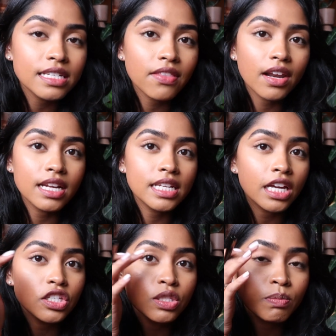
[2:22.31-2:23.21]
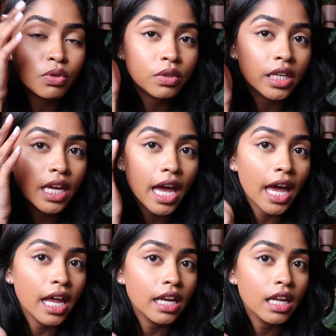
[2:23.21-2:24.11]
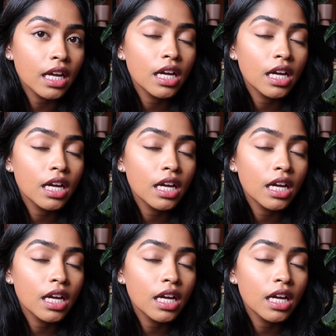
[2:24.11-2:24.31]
and then I take a spoolie and